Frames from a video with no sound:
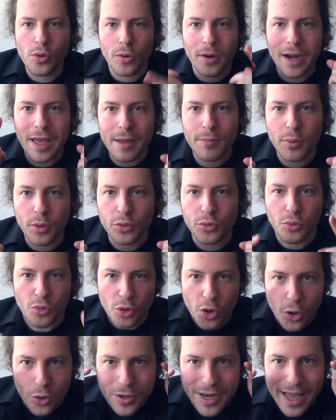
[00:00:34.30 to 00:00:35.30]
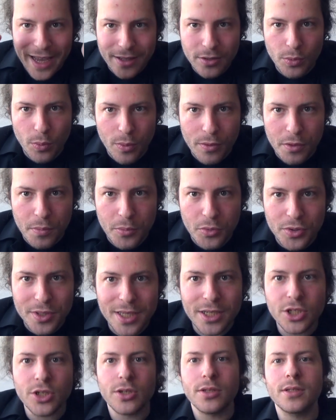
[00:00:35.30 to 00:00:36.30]
You're able to connect with the
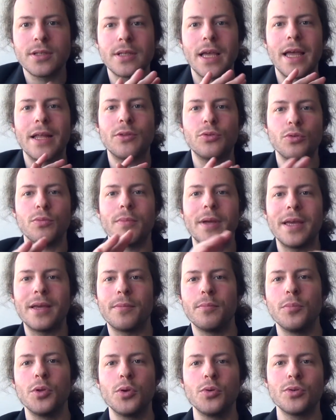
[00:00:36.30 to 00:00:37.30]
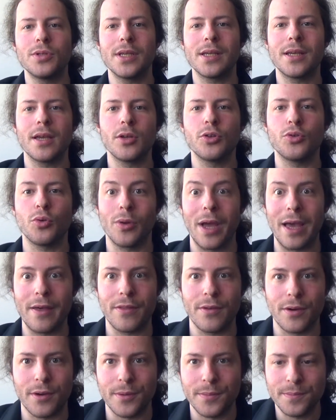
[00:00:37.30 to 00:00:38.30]
musicians and to make music
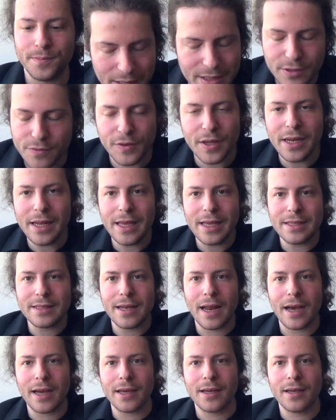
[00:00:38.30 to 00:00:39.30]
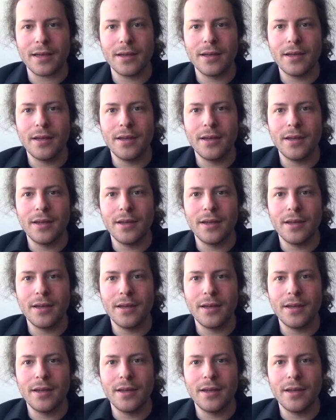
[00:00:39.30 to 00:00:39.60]
together. This feeling is like